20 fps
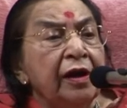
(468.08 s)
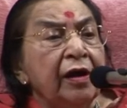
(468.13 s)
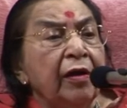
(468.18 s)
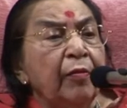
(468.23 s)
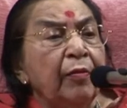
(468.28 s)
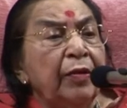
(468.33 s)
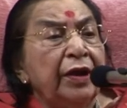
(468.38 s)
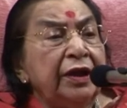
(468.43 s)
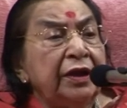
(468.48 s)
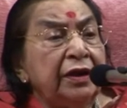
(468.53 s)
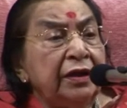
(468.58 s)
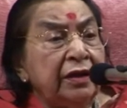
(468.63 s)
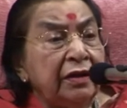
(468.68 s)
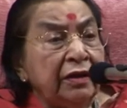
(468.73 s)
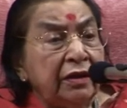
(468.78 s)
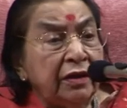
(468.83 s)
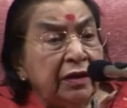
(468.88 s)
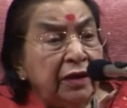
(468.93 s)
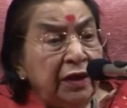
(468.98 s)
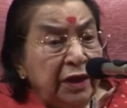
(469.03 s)
But
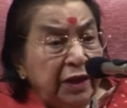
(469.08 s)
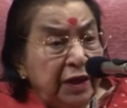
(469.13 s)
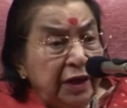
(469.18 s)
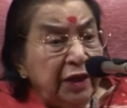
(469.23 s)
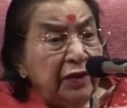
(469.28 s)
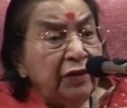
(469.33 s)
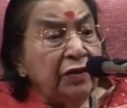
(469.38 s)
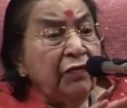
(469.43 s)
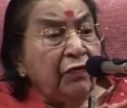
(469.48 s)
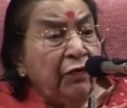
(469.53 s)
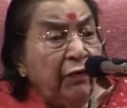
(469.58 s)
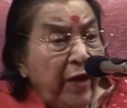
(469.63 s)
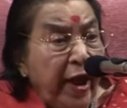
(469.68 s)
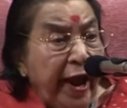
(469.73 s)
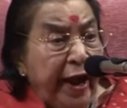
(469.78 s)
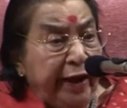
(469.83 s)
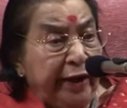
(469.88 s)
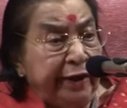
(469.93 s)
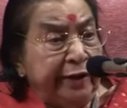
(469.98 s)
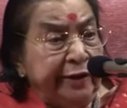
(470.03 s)
it is a
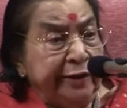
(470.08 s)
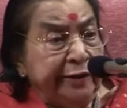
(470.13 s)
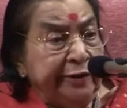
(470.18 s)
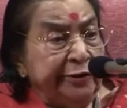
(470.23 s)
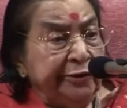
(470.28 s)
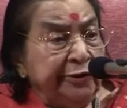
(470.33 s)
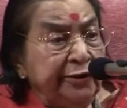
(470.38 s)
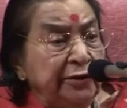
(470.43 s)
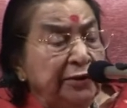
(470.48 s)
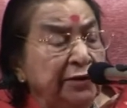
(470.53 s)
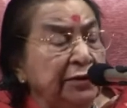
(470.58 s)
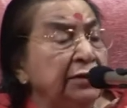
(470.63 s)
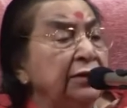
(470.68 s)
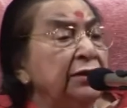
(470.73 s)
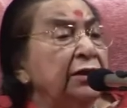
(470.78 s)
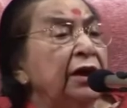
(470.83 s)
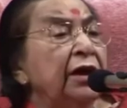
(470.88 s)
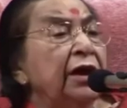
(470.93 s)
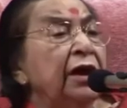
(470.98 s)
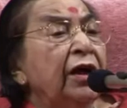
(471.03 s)
fact.
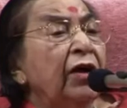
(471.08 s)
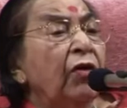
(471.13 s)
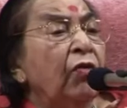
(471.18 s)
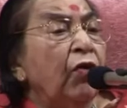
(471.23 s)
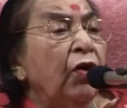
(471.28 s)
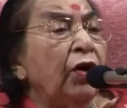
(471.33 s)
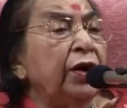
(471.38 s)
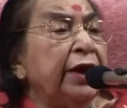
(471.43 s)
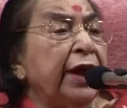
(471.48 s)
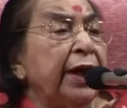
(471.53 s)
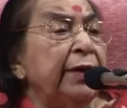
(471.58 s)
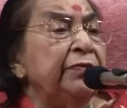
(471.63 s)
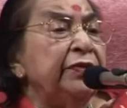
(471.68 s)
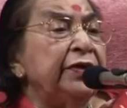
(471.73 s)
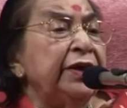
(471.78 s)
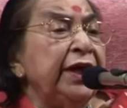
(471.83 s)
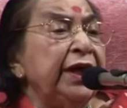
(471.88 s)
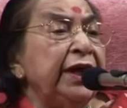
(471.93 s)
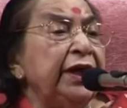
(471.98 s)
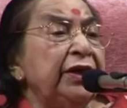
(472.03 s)
What I am
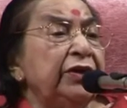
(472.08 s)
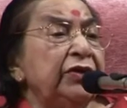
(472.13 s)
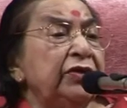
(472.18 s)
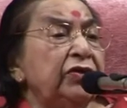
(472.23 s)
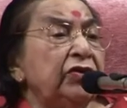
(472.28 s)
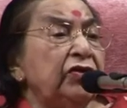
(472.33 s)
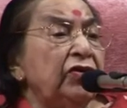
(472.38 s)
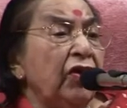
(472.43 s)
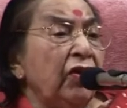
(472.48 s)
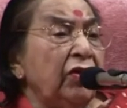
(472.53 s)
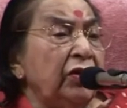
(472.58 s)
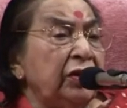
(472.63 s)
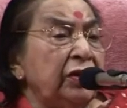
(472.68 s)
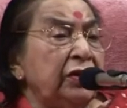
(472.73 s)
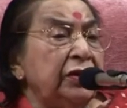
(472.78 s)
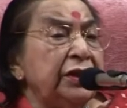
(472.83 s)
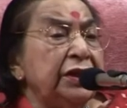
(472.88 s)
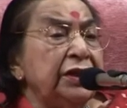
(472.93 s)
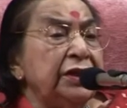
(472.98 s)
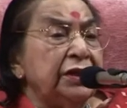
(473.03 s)
saying is not
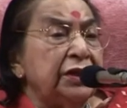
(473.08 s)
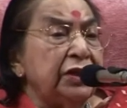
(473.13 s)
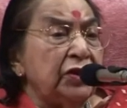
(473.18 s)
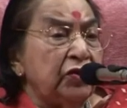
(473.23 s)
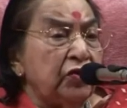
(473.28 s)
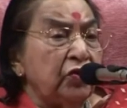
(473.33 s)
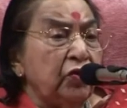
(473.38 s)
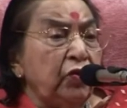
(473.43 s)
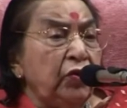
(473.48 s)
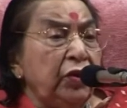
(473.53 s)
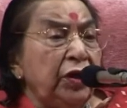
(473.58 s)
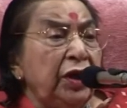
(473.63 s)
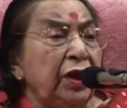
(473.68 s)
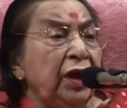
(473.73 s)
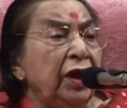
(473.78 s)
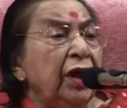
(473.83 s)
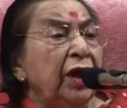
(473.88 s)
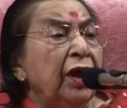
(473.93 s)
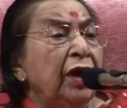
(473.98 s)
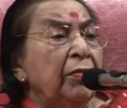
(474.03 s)
just a story,
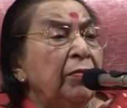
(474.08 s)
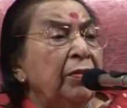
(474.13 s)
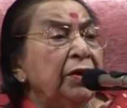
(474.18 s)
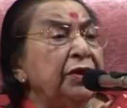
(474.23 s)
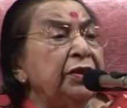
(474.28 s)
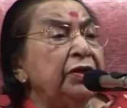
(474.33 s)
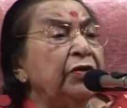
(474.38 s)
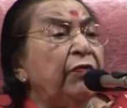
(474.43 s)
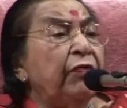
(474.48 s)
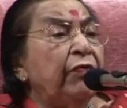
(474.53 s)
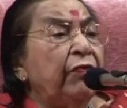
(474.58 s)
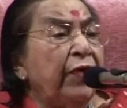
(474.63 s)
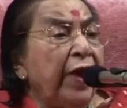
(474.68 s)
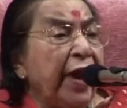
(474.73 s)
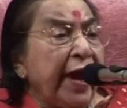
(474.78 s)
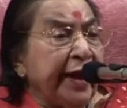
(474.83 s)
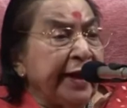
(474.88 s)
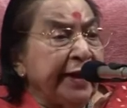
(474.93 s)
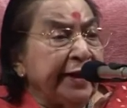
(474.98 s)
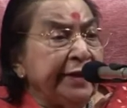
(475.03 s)
but a
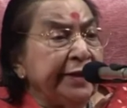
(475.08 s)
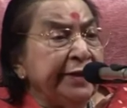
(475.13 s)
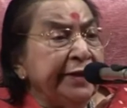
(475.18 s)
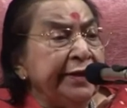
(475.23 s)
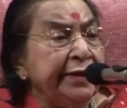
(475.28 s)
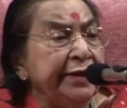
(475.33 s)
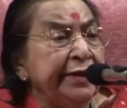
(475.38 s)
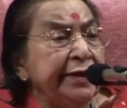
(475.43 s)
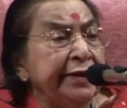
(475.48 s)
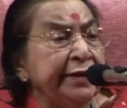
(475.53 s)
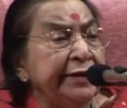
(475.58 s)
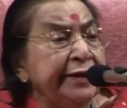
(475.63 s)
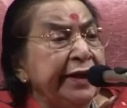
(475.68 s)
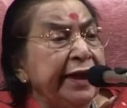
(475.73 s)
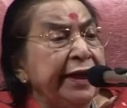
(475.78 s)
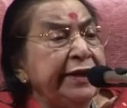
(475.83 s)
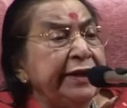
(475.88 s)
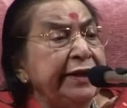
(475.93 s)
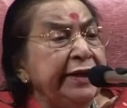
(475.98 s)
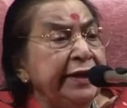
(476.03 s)
fact
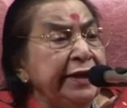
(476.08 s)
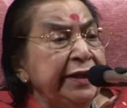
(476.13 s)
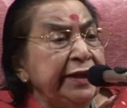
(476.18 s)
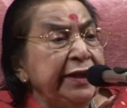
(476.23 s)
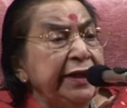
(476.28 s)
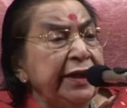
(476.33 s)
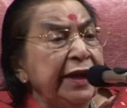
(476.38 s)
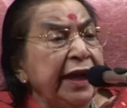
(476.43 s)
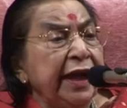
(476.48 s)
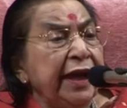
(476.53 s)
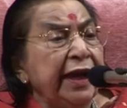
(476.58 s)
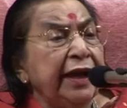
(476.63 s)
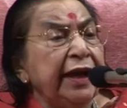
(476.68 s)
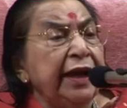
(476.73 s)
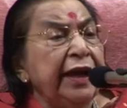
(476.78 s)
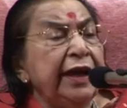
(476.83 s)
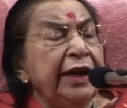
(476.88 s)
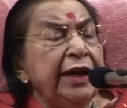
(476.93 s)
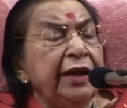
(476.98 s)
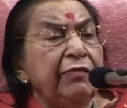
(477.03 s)
that in India,
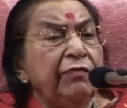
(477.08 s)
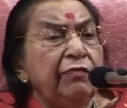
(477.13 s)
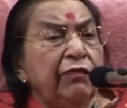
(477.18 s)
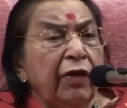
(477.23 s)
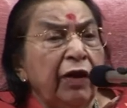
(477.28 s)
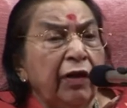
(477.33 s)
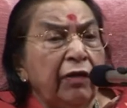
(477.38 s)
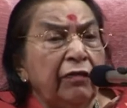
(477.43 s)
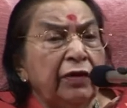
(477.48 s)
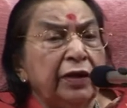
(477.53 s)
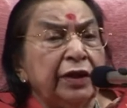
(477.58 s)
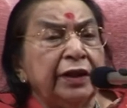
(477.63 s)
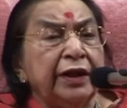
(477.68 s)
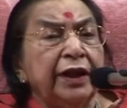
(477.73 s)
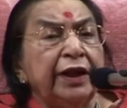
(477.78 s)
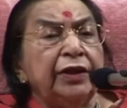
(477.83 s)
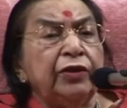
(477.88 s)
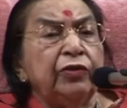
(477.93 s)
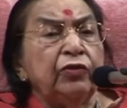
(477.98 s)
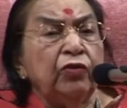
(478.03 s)
any flower
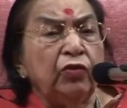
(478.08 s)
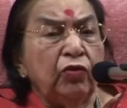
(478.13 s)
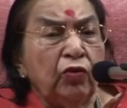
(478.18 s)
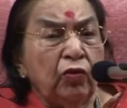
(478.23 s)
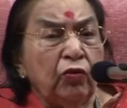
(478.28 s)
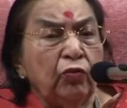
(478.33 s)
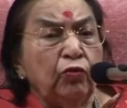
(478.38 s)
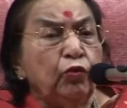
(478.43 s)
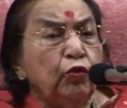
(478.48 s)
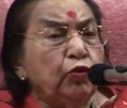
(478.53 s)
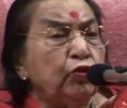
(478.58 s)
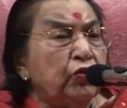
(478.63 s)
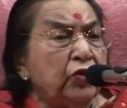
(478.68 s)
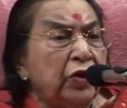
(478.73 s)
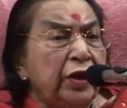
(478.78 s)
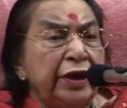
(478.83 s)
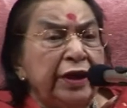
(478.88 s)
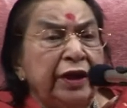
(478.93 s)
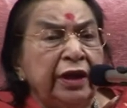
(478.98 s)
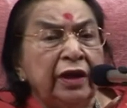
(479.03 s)
that you grow
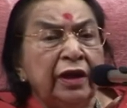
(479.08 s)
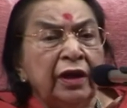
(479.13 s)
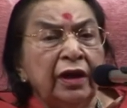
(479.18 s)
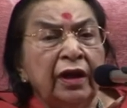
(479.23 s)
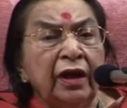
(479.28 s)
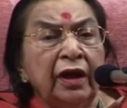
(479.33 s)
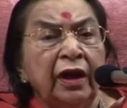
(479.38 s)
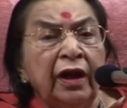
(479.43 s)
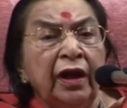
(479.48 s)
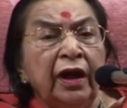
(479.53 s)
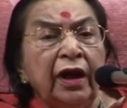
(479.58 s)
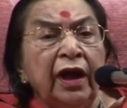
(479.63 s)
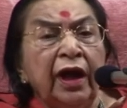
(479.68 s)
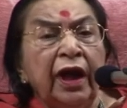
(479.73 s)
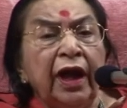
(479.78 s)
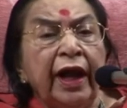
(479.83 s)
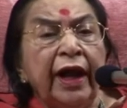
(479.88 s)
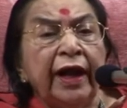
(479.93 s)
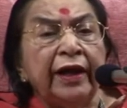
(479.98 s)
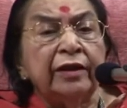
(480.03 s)
mostly
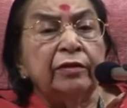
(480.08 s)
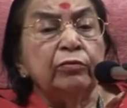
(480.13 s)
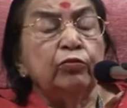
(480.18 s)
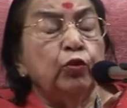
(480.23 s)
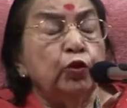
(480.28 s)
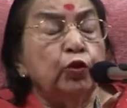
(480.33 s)
has